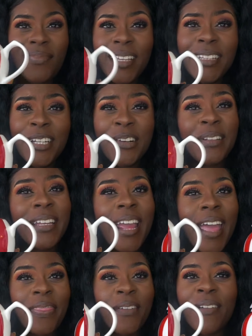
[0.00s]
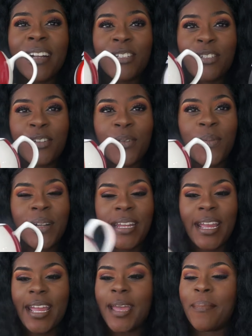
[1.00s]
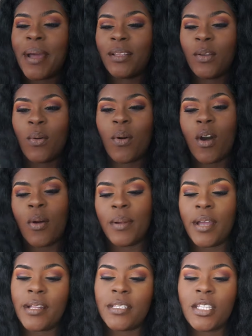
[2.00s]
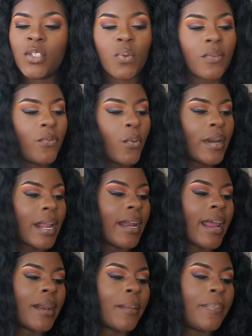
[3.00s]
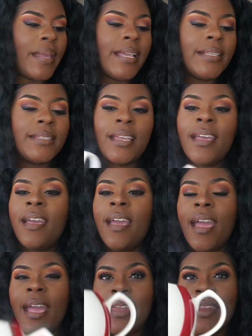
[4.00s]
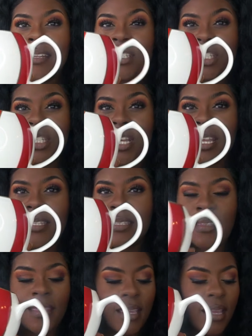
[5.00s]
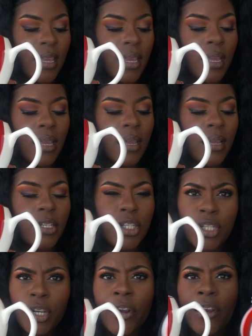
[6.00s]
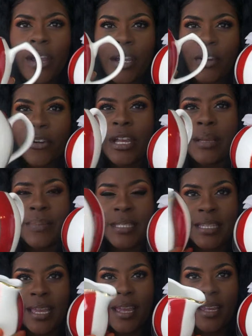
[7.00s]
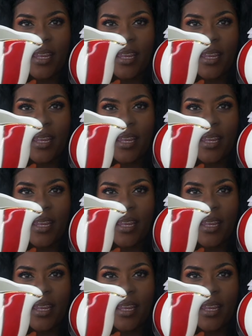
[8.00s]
literally at the register one day at my local Home Goods. These were $4.99 a piece, and it's just the sugar and cream set